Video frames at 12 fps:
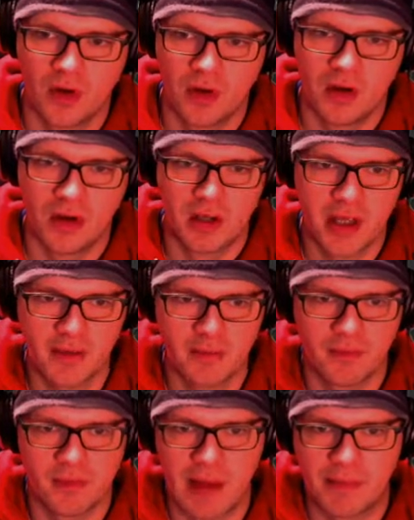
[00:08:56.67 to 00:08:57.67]

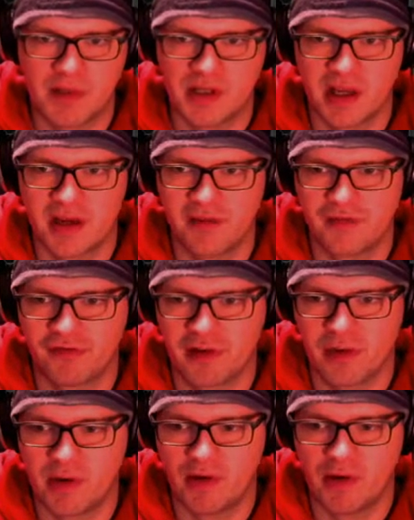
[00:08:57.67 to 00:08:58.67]
Yep. Happy to get a
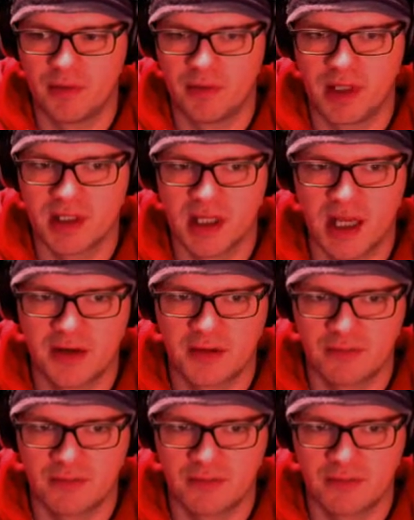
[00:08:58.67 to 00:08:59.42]
3-way all in with this hand.